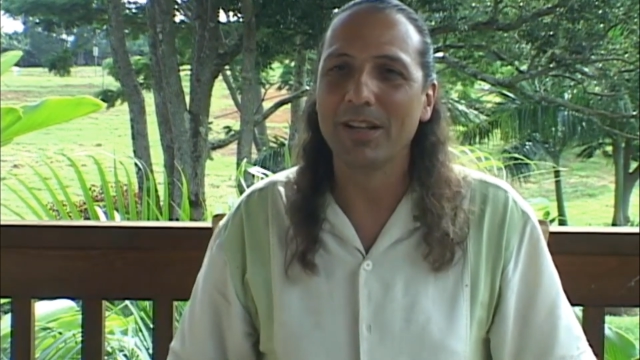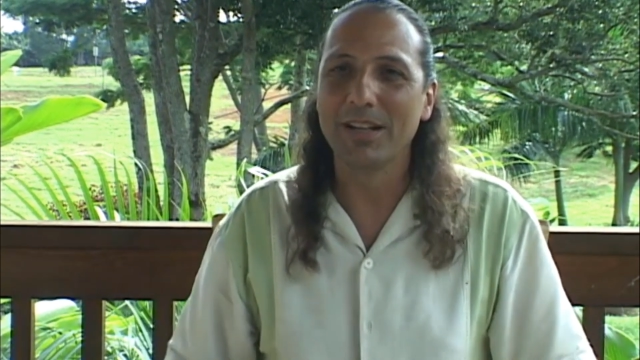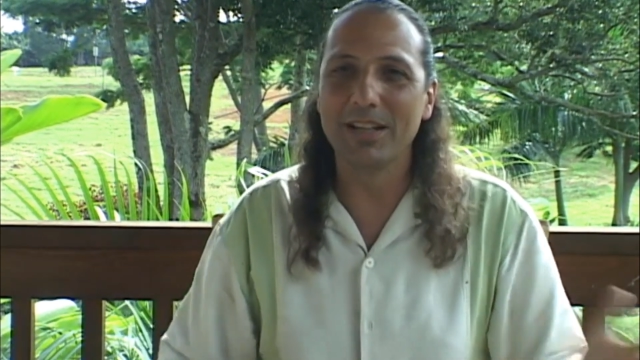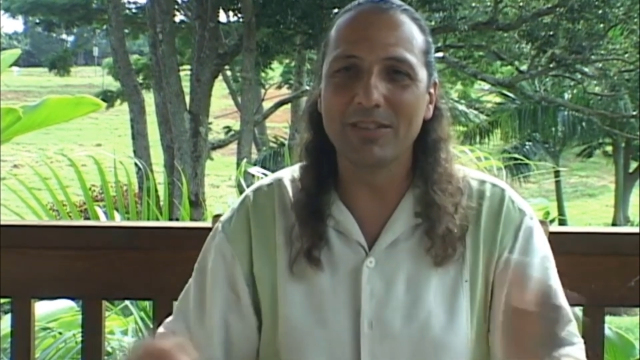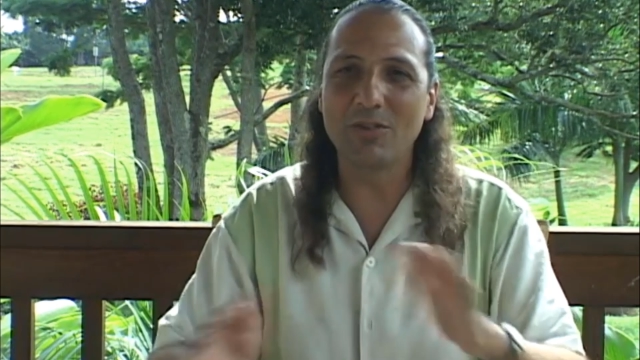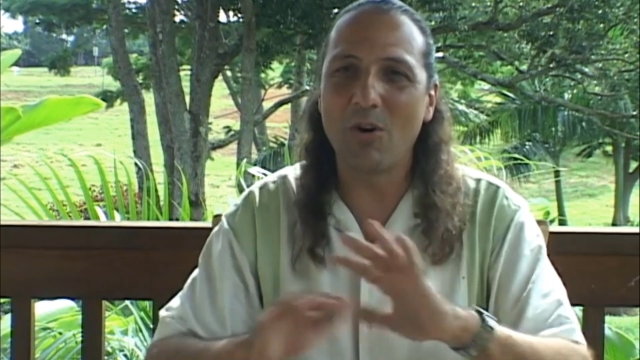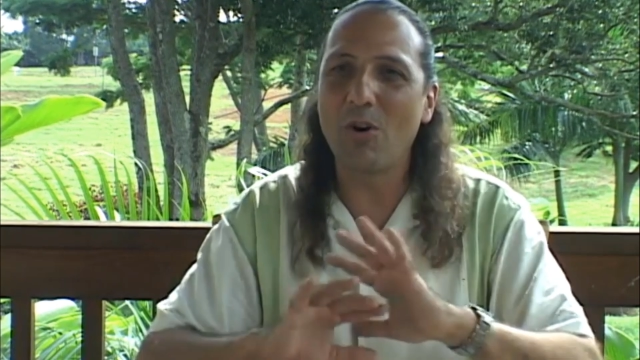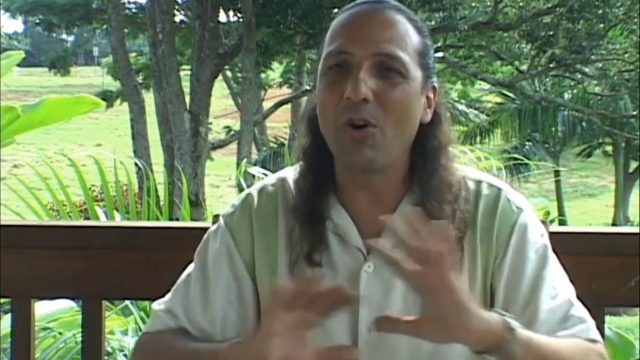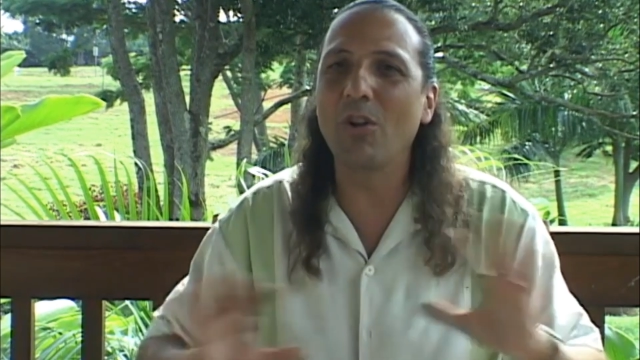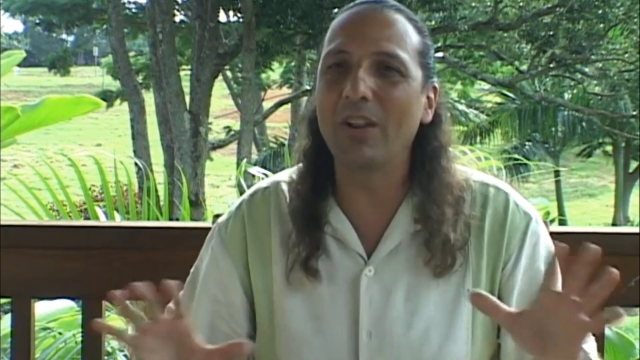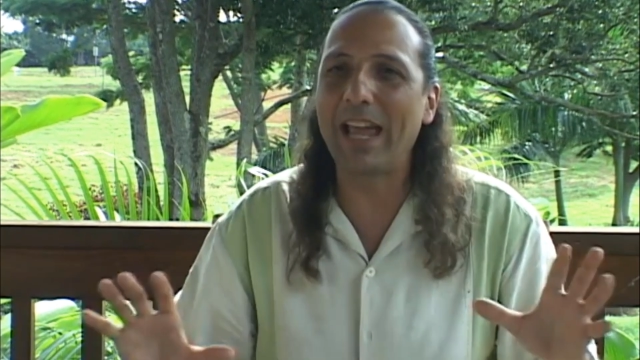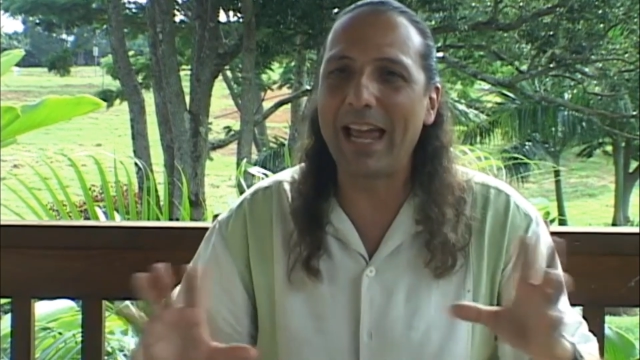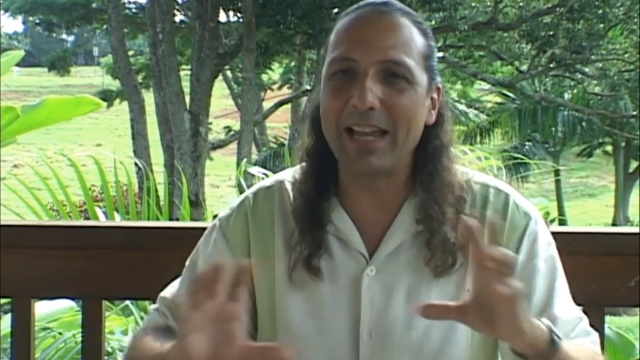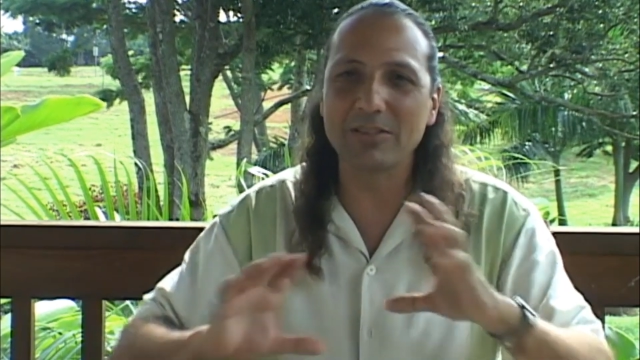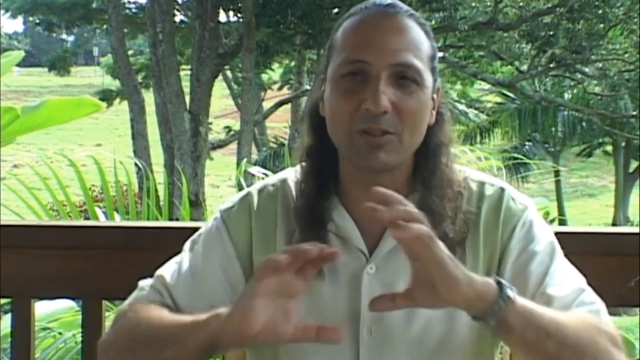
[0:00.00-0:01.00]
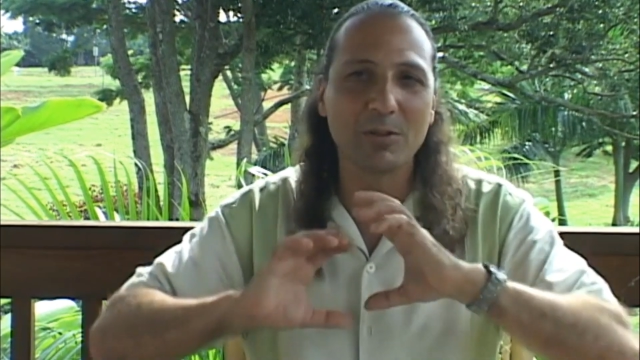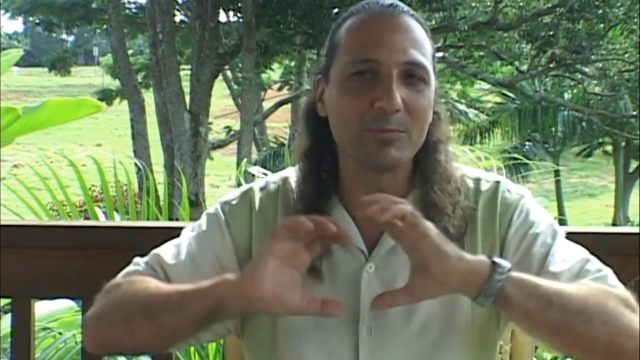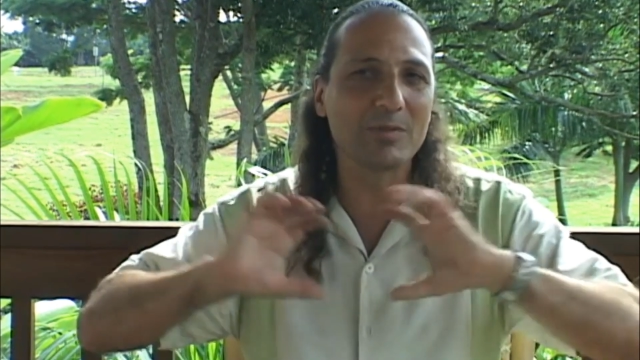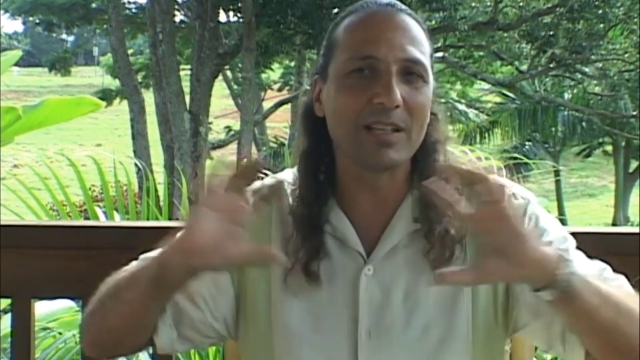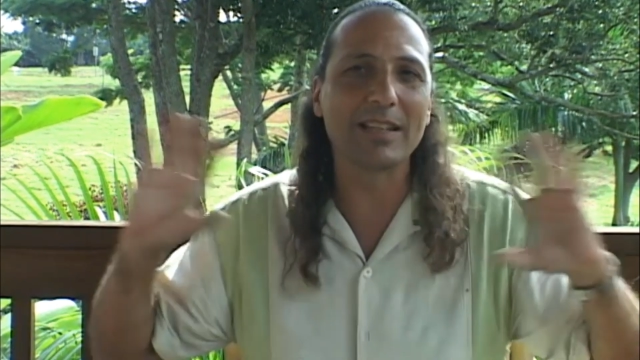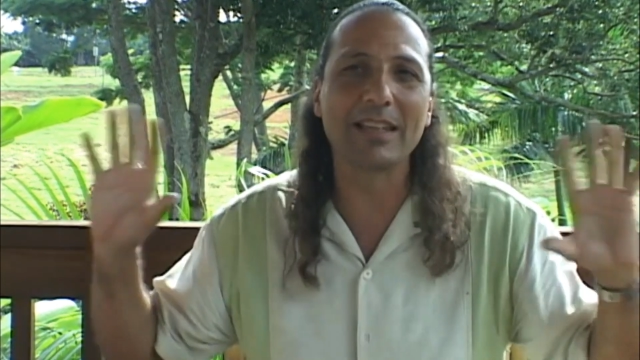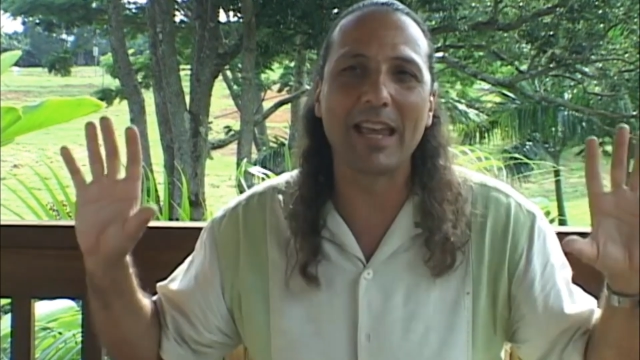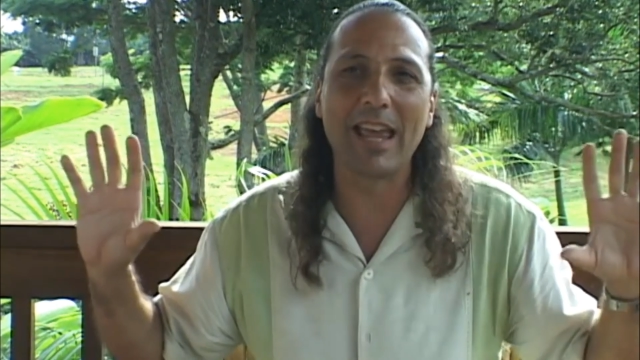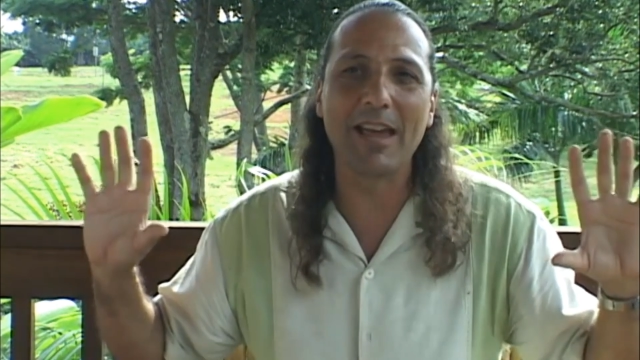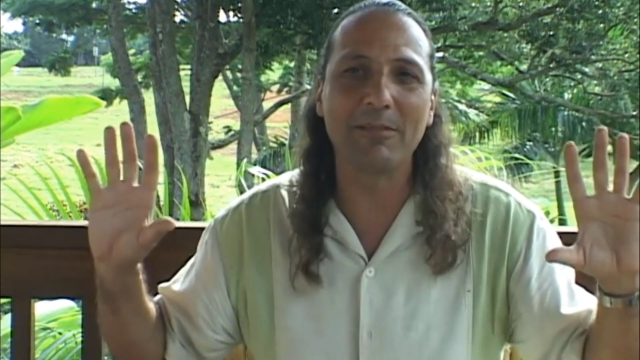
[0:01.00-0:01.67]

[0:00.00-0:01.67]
in all atoms and